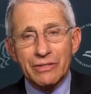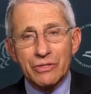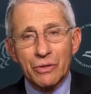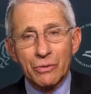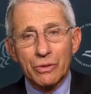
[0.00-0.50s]

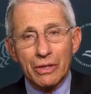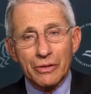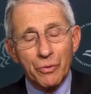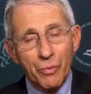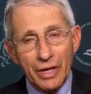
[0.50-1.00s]
So
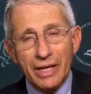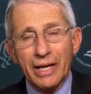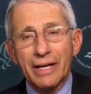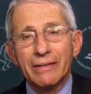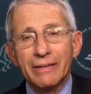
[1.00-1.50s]
on the one
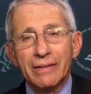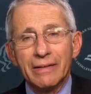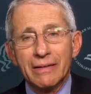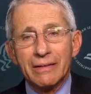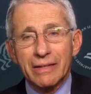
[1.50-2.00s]
hand,
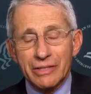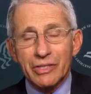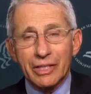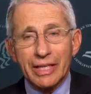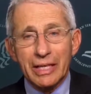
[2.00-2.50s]
things are
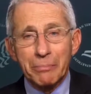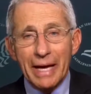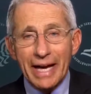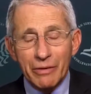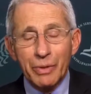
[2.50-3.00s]
going to get
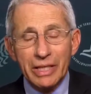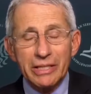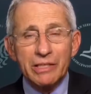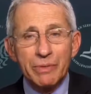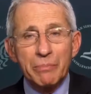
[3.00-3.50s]
bad, and we
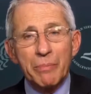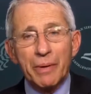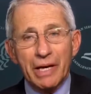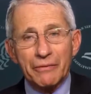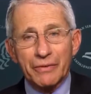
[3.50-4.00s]
need to be
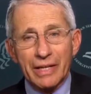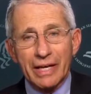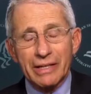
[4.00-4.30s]
prepared for that.